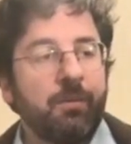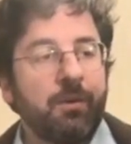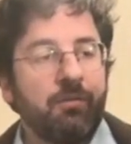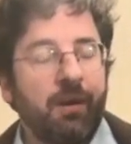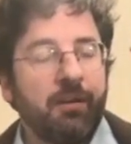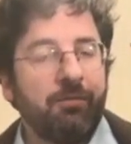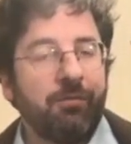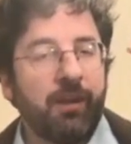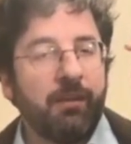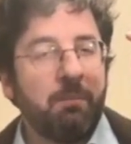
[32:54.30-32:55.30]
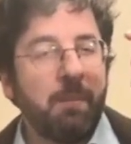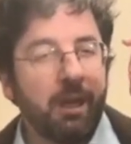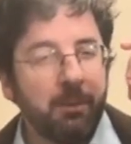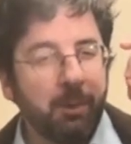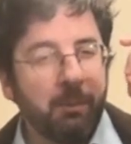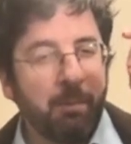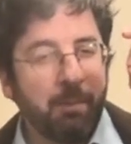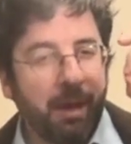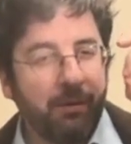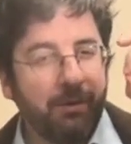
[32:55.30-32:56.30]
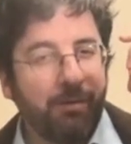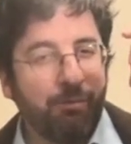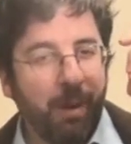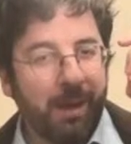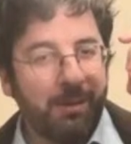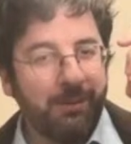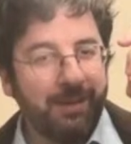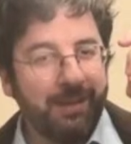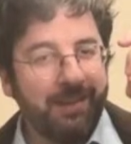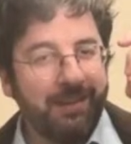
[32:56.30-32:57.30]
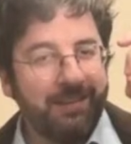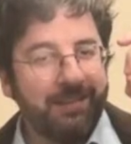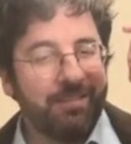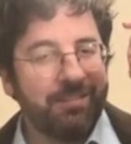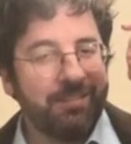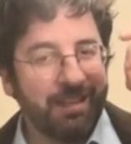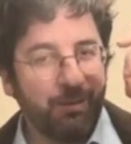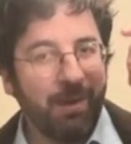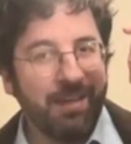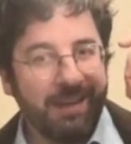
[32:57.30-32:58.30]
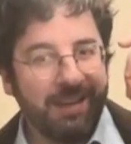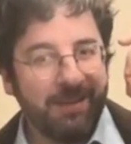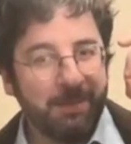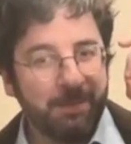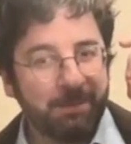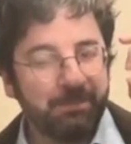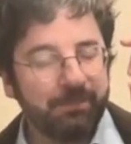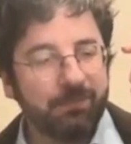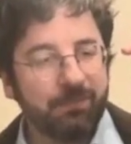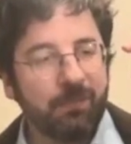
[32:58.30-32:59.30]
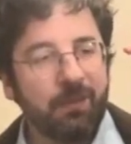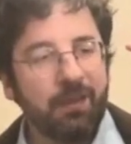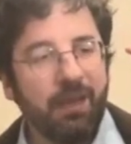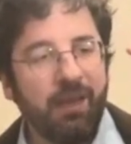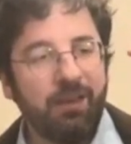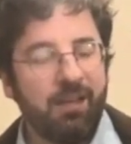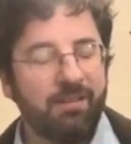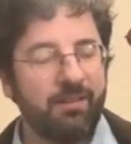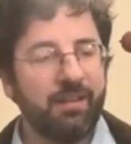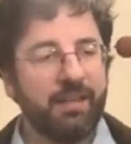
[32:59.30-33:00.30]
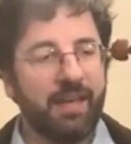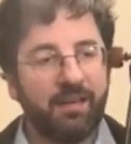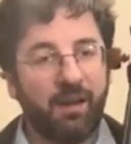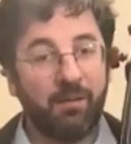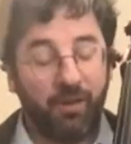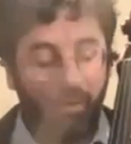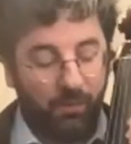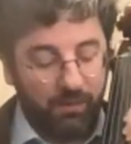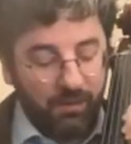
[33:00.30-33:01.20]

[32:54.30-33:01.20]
trying to find the minimum amount of weight you need to sink weight in and to get a tone,